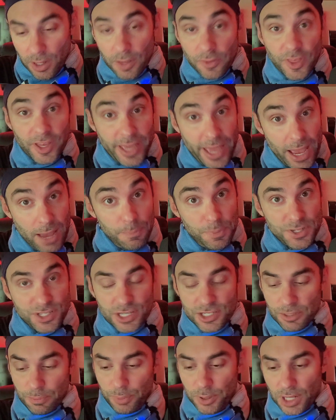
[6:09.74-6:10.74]
The campus
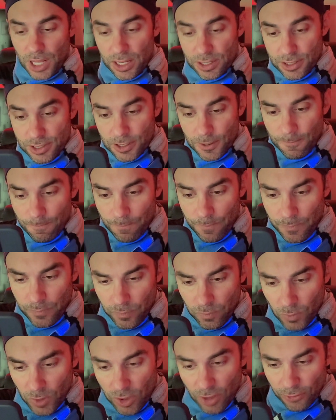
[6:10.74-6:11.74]
is a plus.
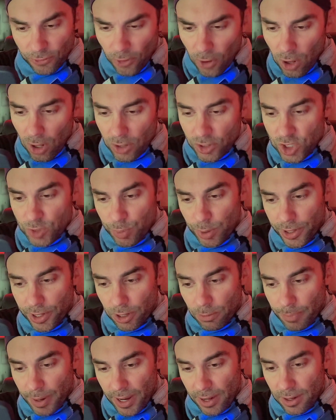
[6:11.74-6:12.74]
The fall and spring
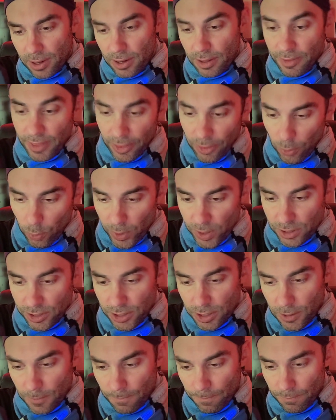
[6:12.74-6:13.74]
are better than the
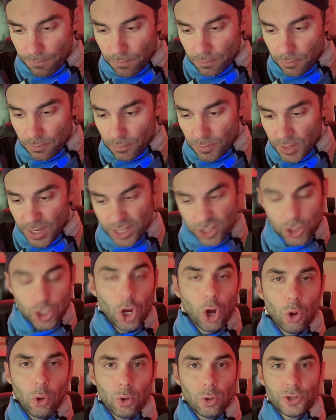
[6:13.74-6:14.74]
winter. It's
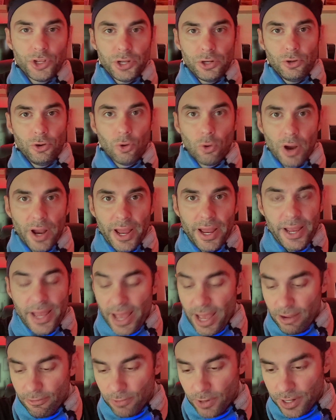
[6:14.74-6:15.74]
cold and gray
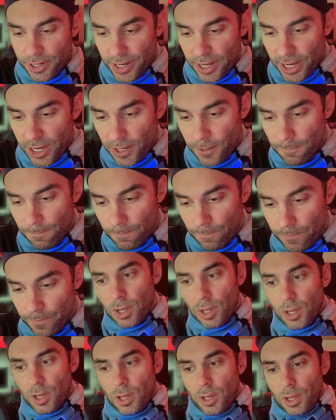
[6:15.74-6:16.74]
every day.
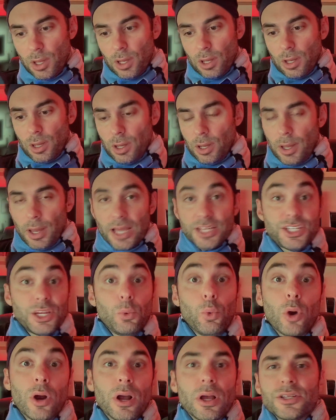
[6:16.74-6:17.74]
I said,
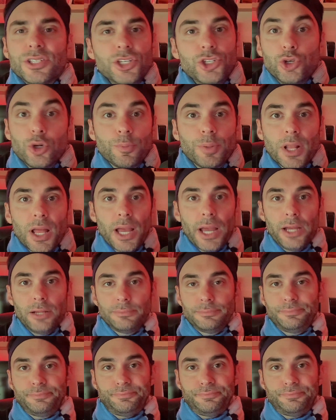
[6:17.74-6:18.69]
where else did you apply?